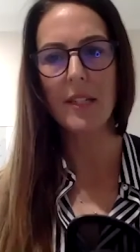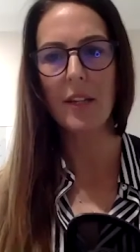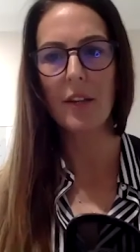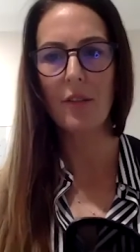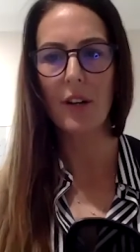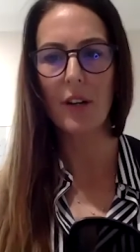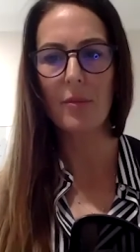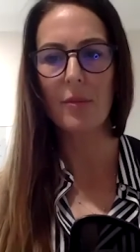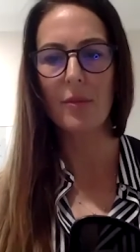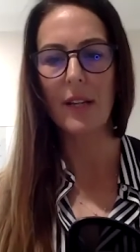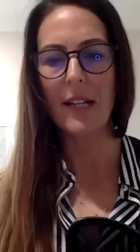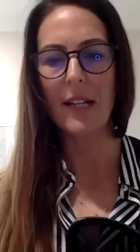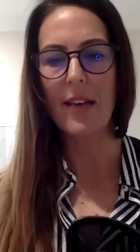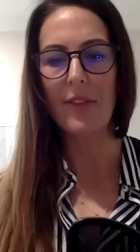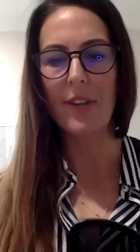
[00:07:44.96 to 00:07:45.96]
incredible.
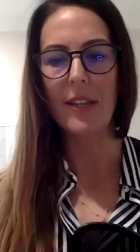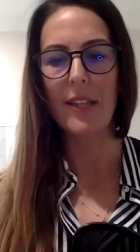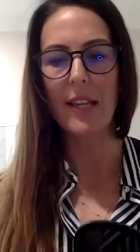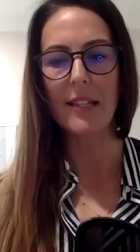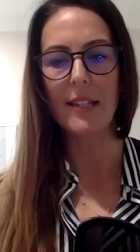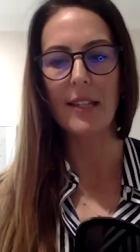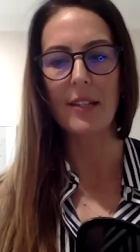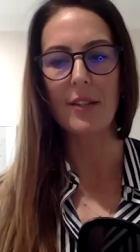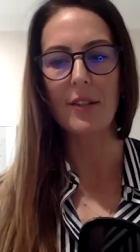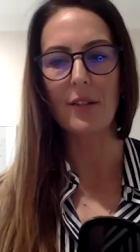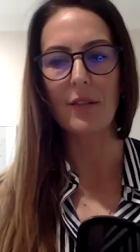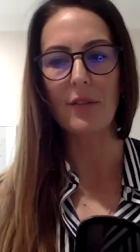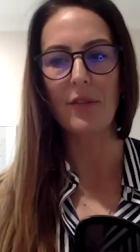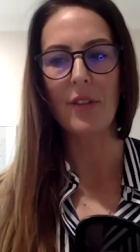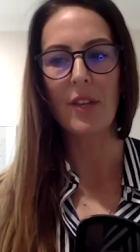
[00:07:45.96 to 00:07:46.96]
And having that sense
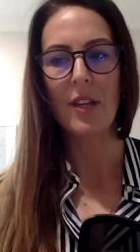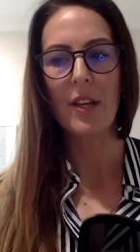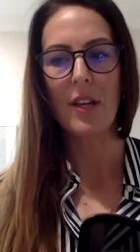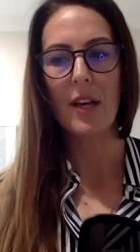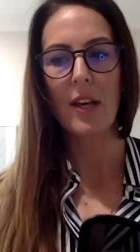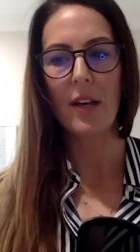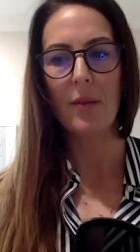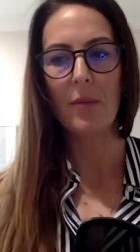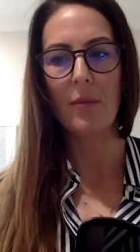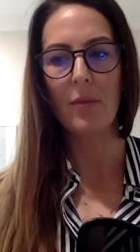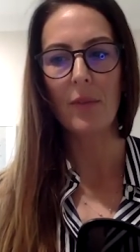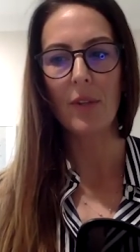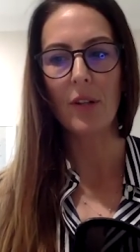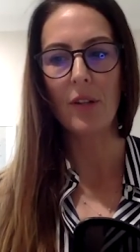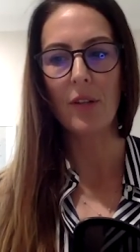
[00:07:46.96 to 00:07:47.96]
of um,
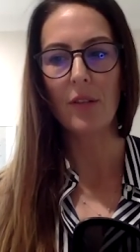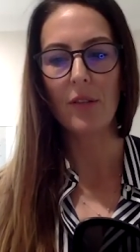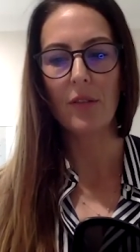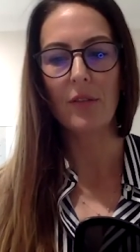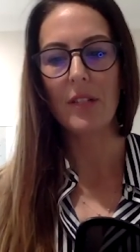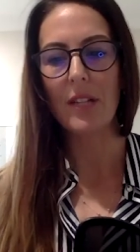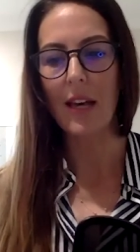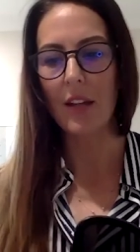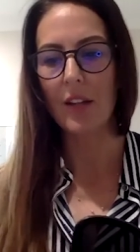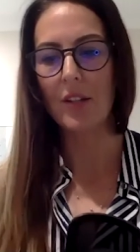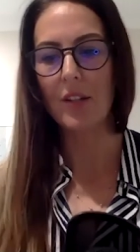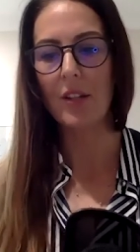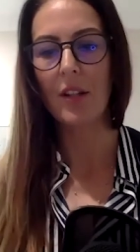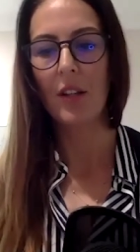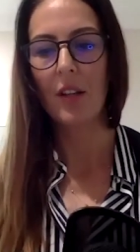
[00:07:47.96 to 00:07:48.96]
you know,
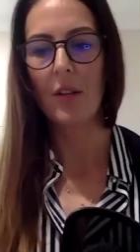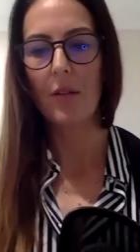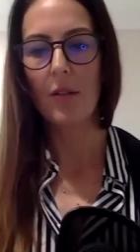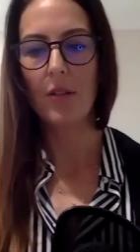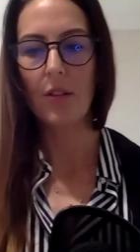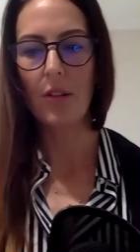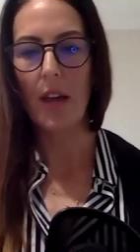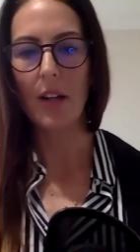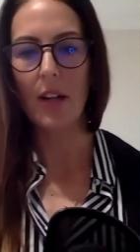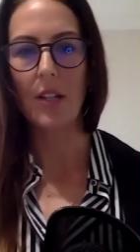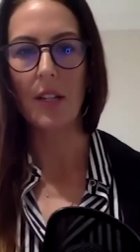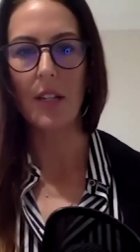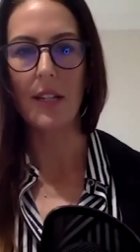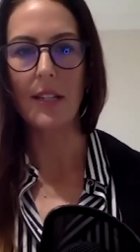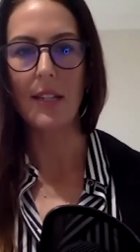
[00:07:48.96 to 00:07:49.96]
touch to
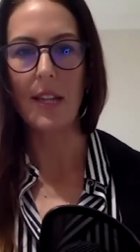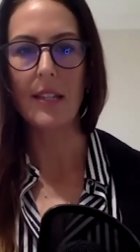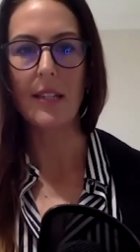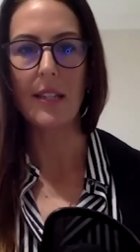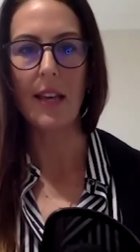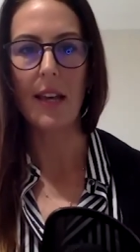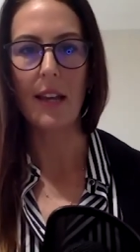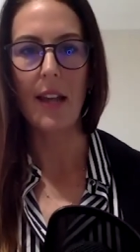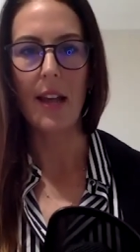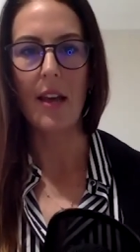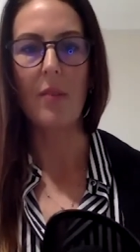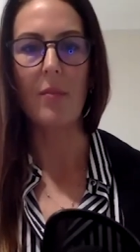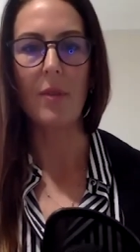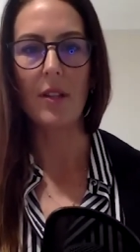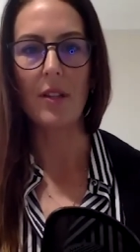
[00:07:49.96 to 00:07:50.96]
actually sense that
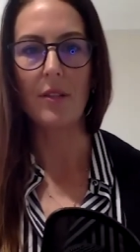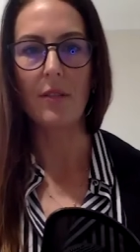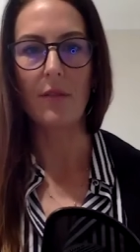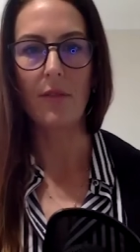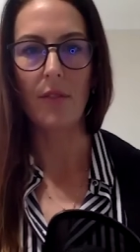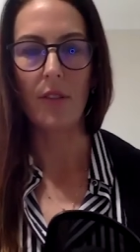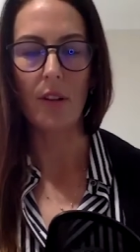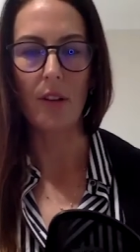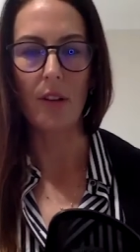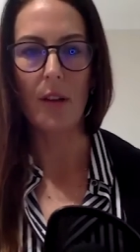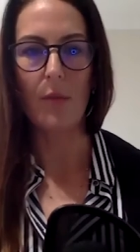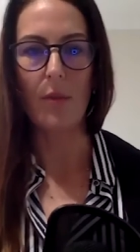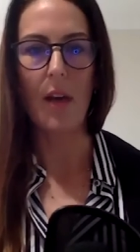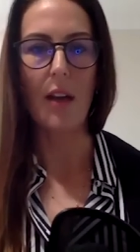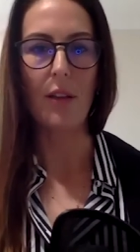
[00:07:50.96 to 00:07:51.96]
now because of you
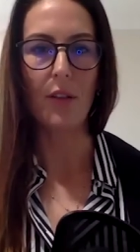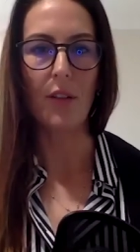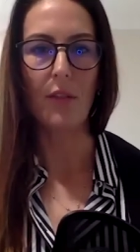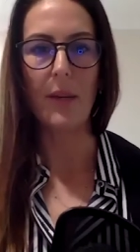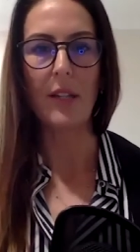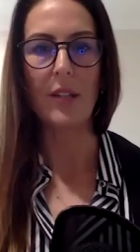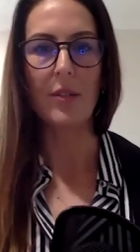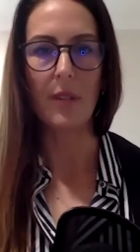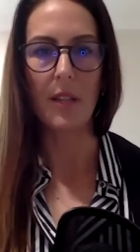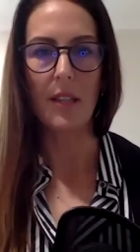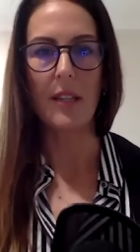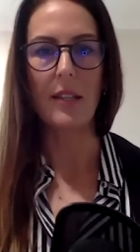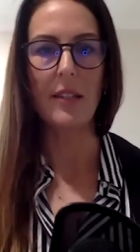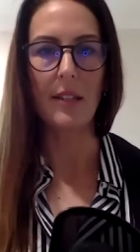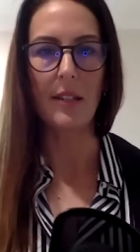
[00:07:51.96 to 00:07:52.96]
know how long you've been doing
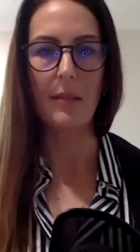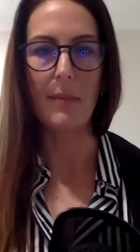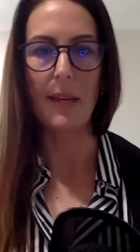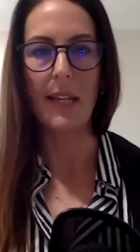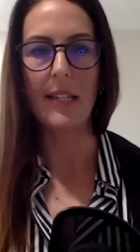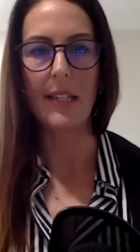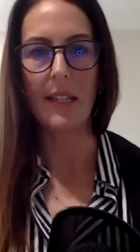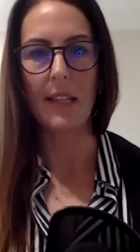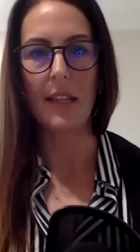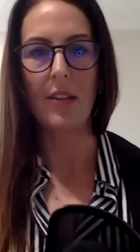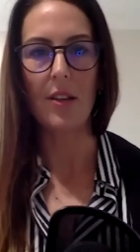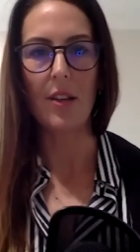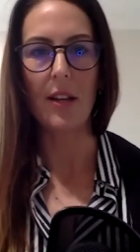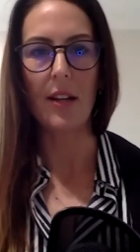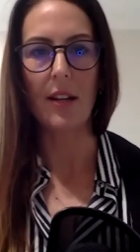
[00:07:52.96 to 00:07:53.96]
this it's amazing that
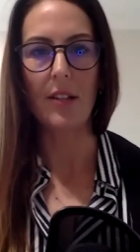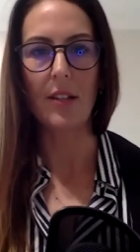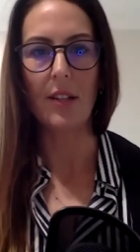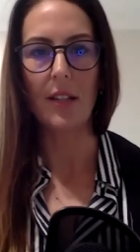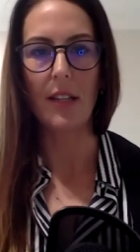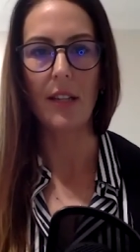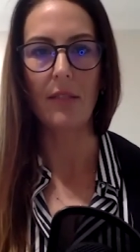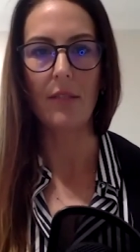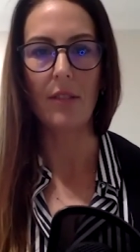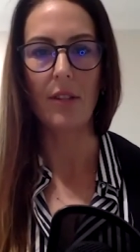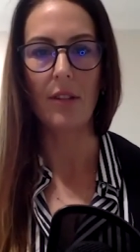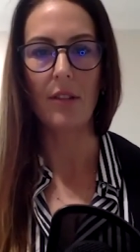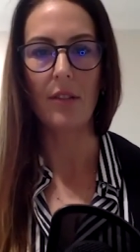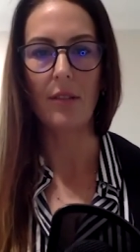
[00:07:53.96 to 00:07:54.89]
you can actually you know